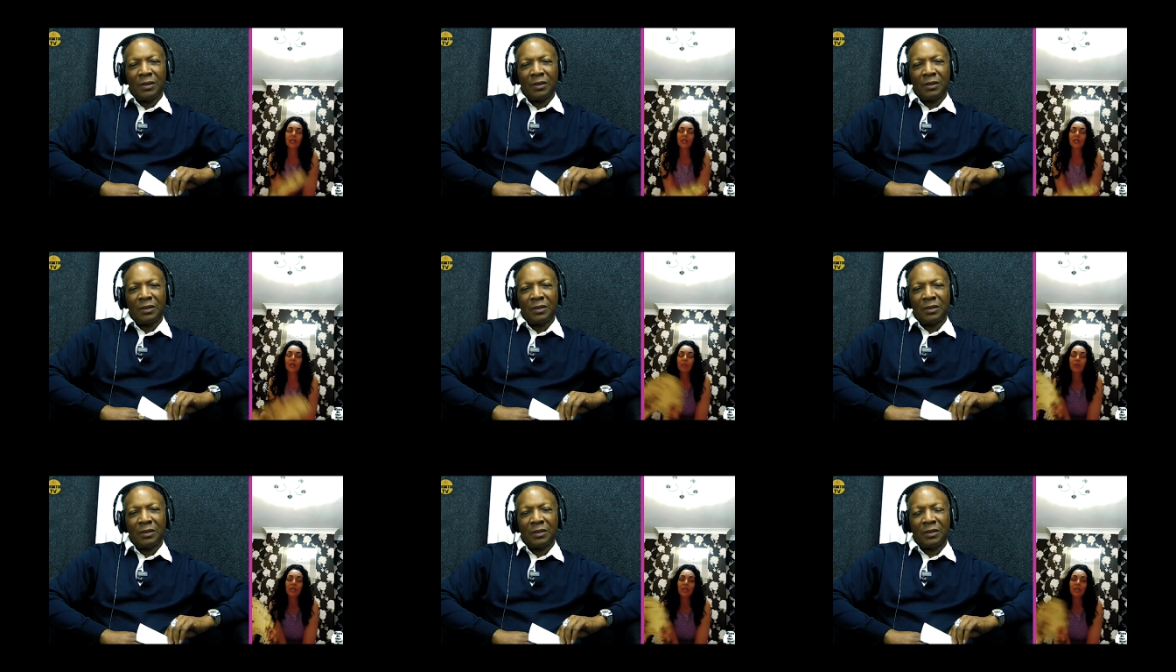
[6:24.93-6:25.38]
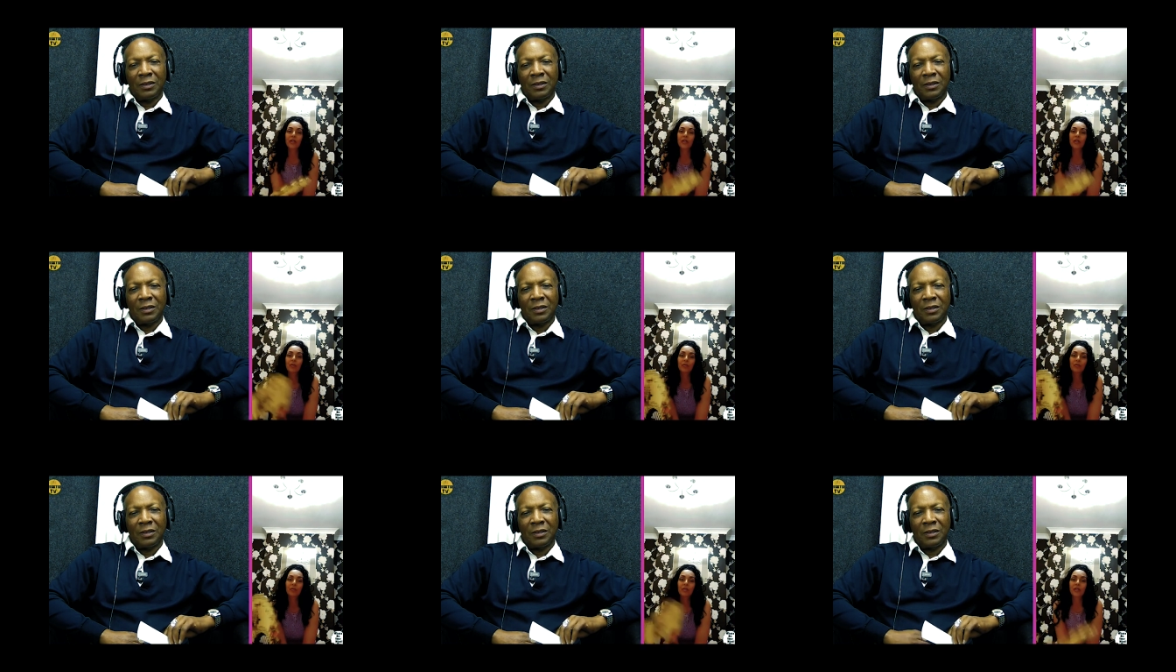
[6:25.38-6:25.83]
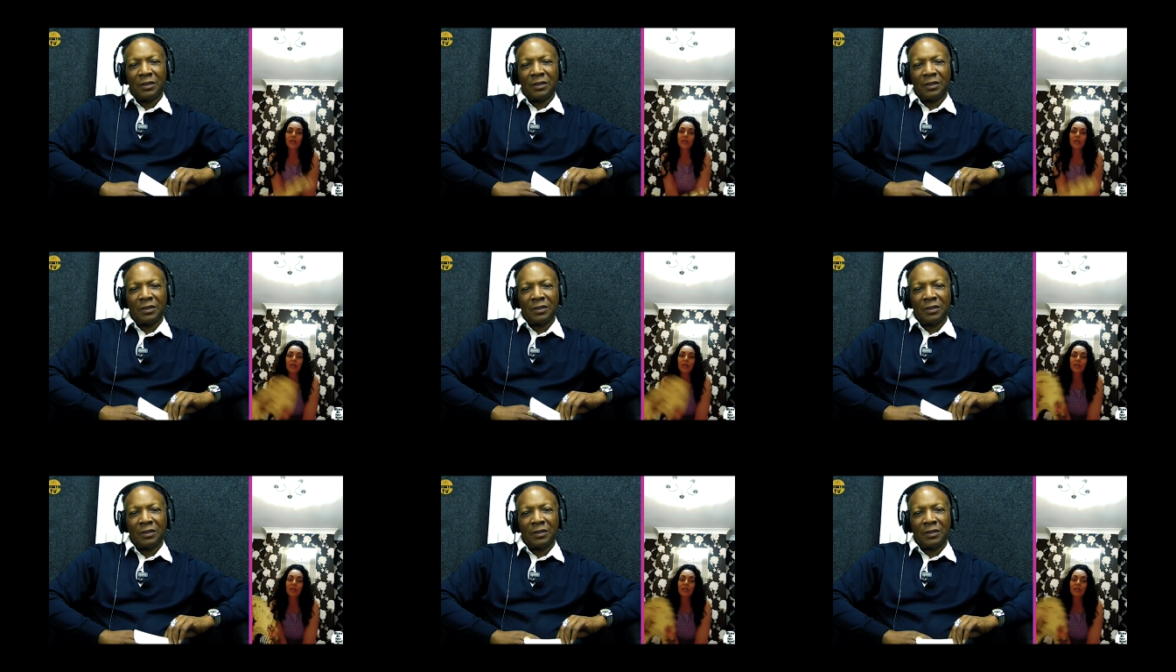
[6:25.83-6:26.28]
and I built up
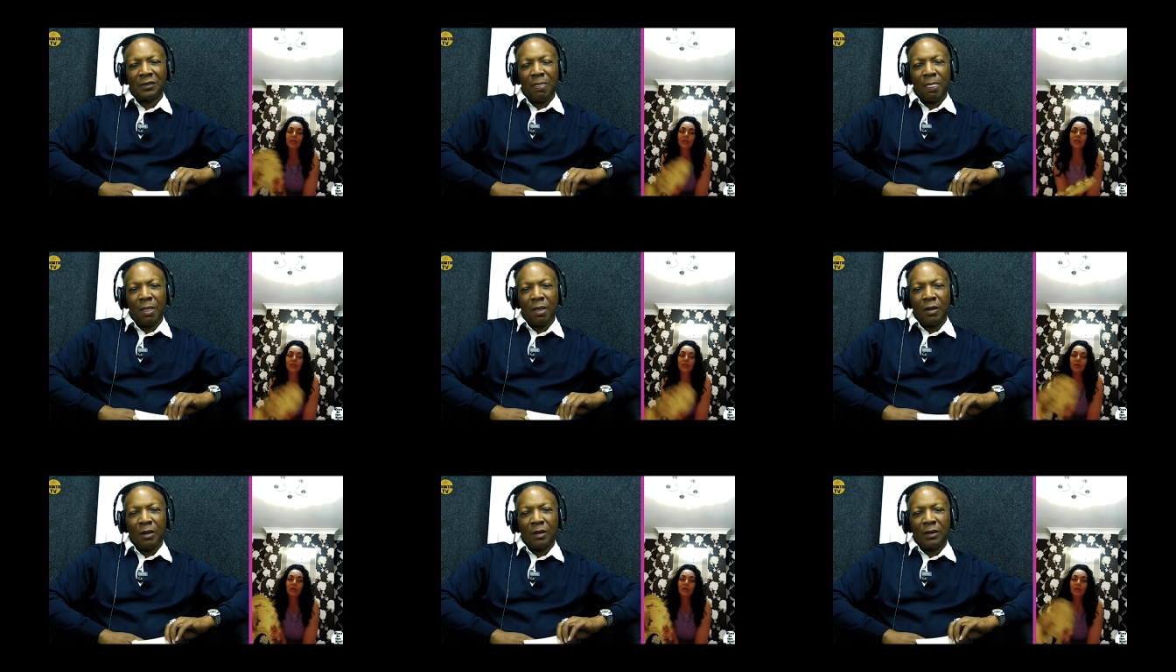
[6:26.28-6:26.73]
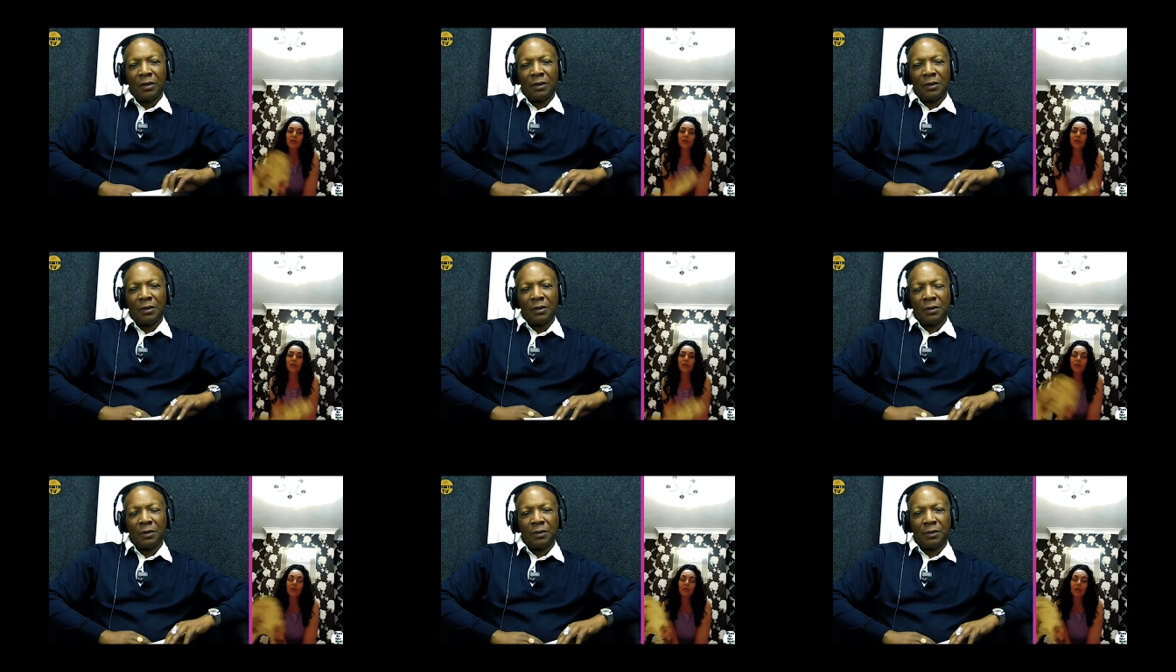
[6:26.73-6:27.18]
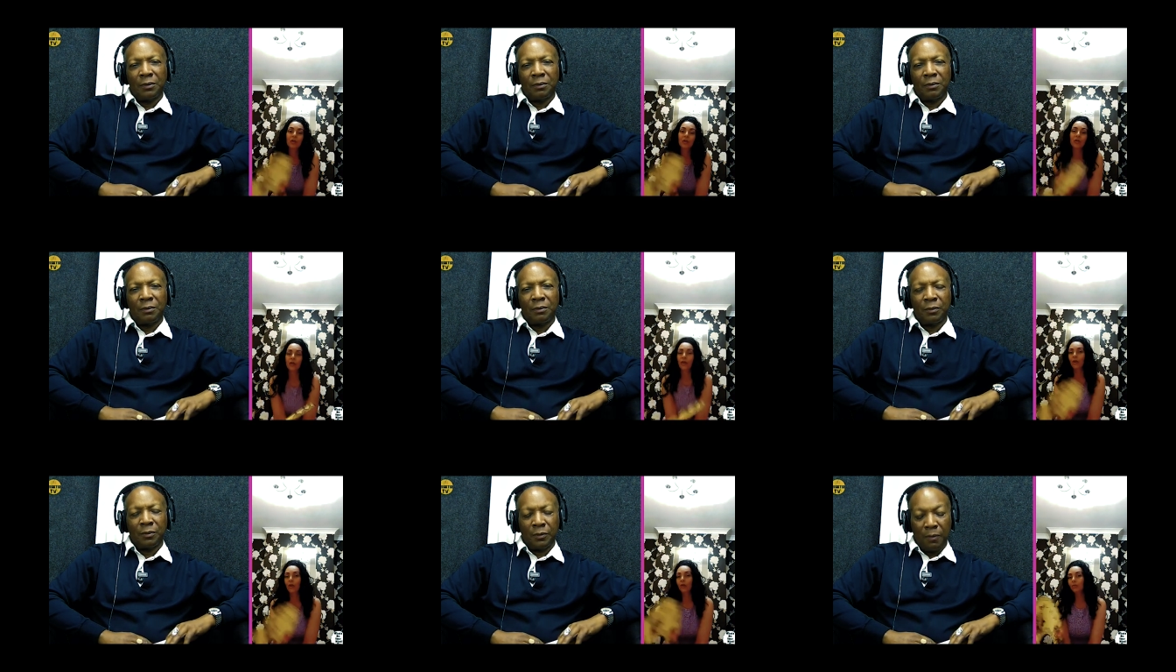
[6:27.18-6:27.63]
uh, a studio in
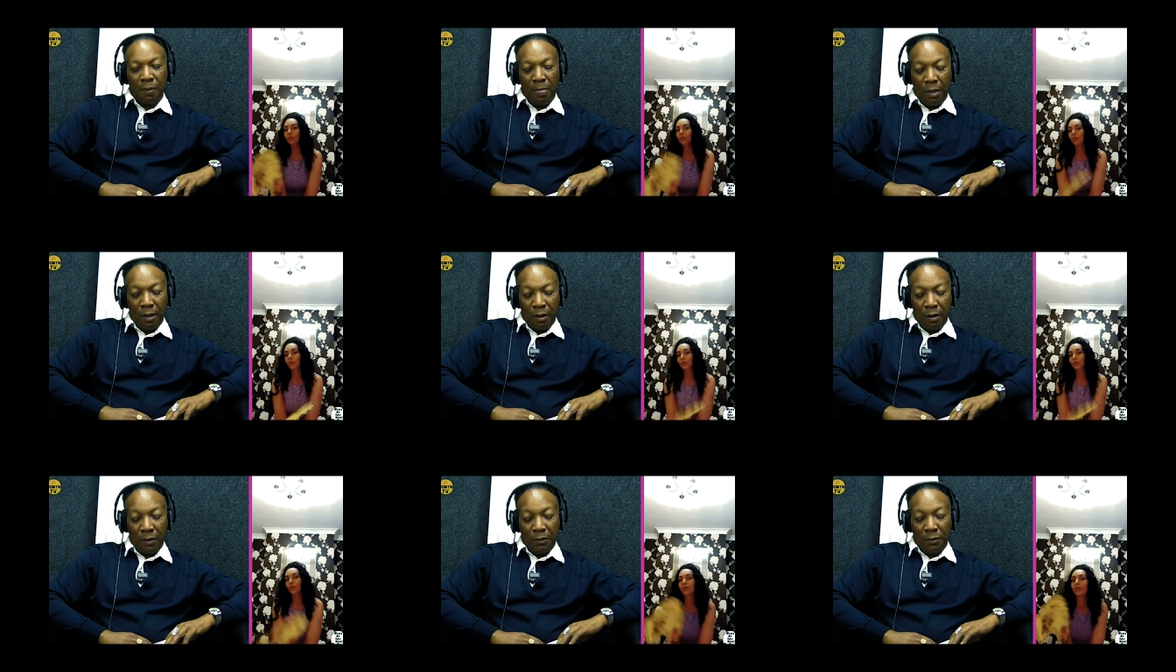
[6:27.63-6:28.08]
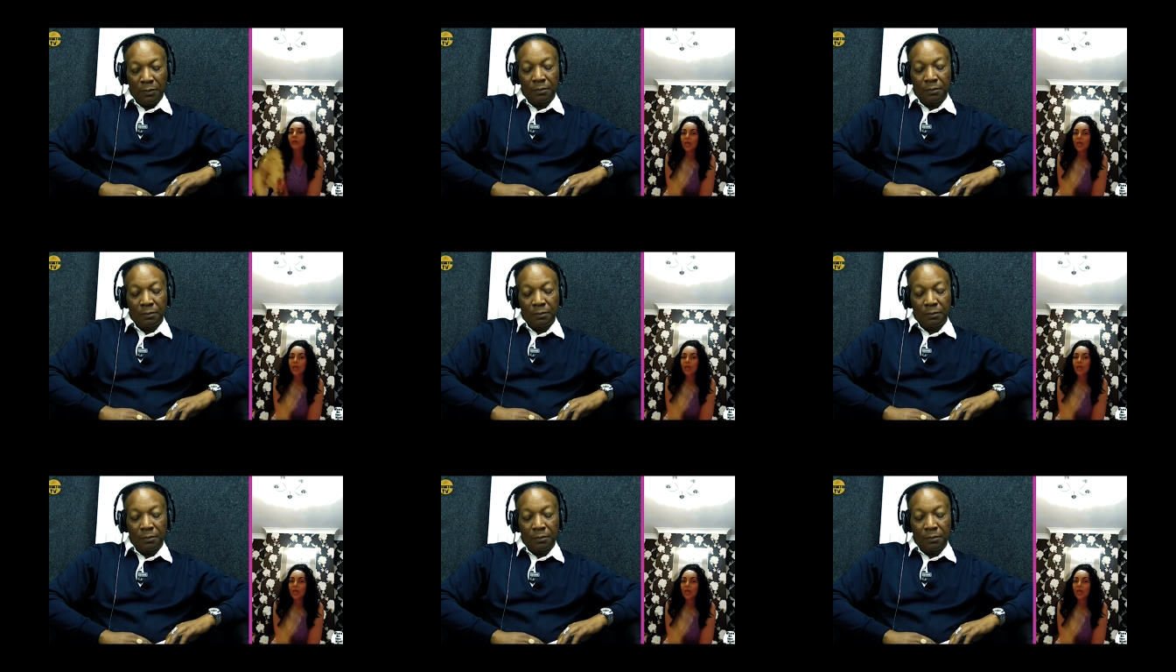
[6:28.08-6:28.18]
my own home.